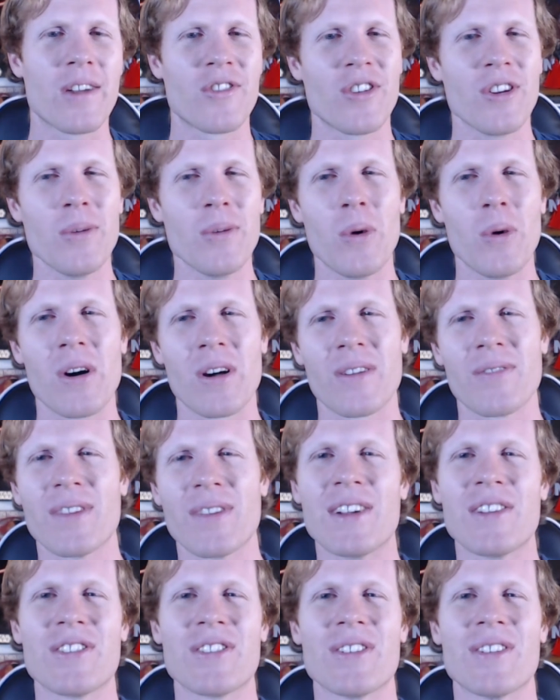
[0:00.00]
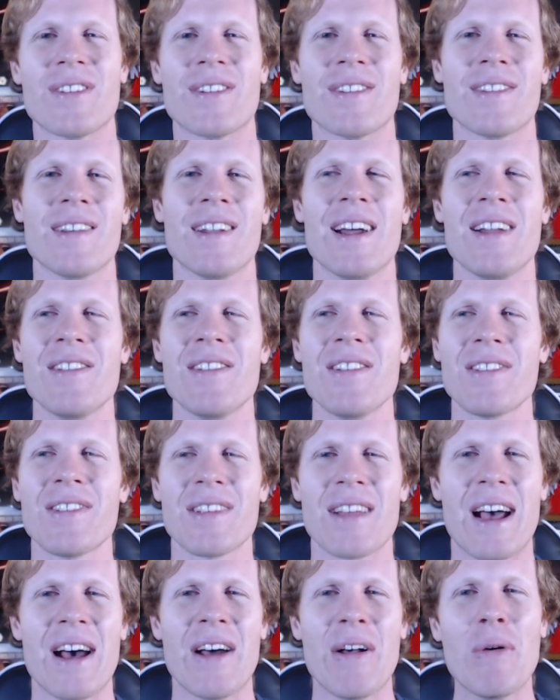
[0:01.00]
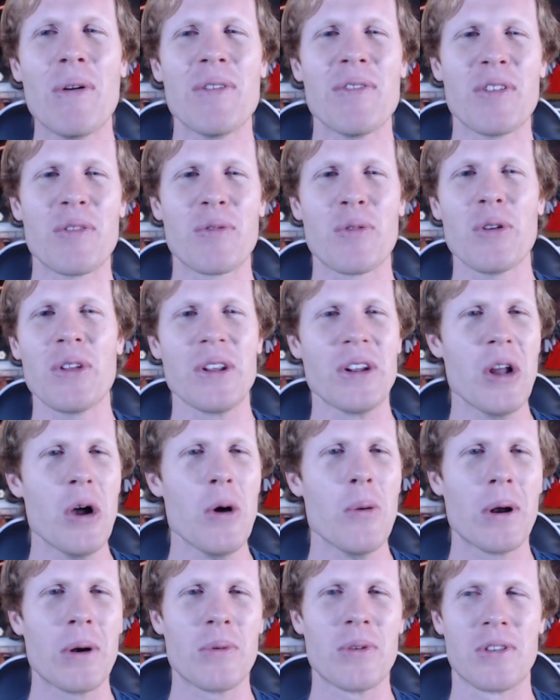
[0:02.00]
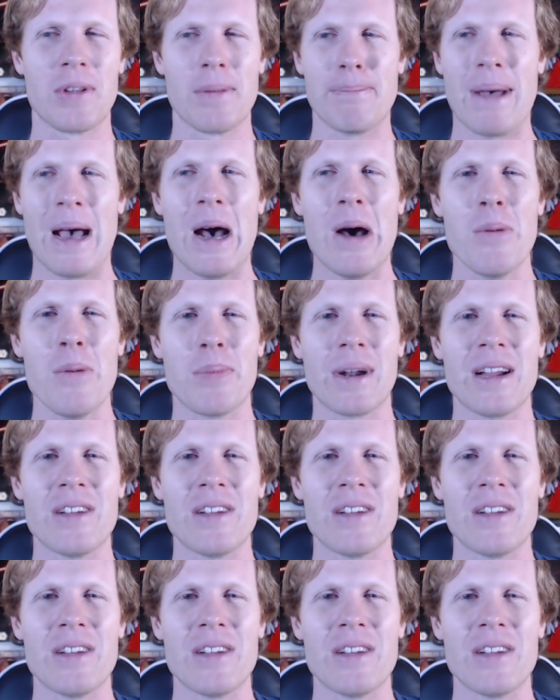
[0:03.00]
Ewok Adventures." And I don't even really know what it was about,